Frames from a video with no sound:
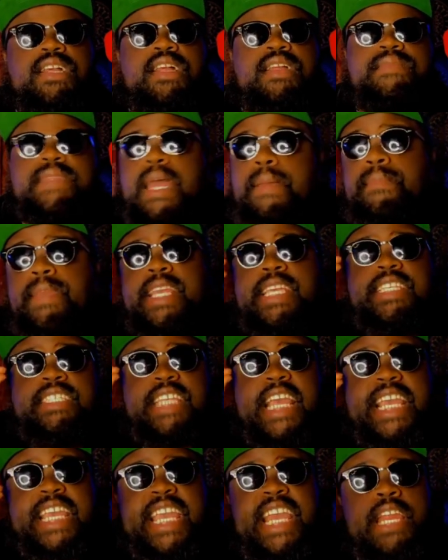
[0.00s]
That means
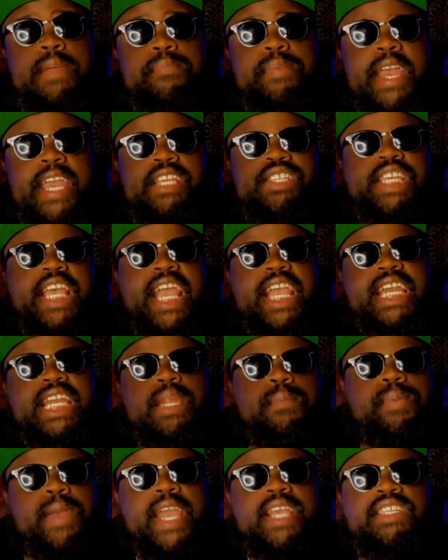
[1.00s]
they get a paycheck and
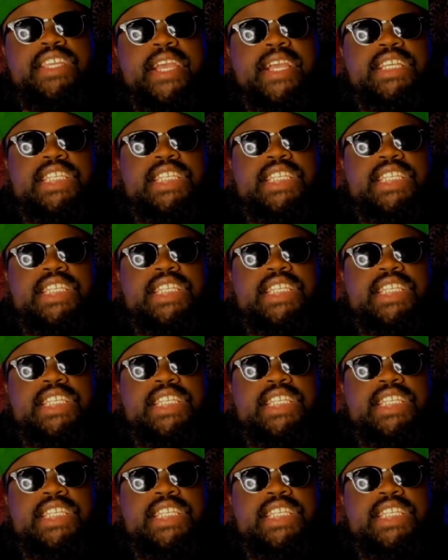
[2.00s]
the paycheck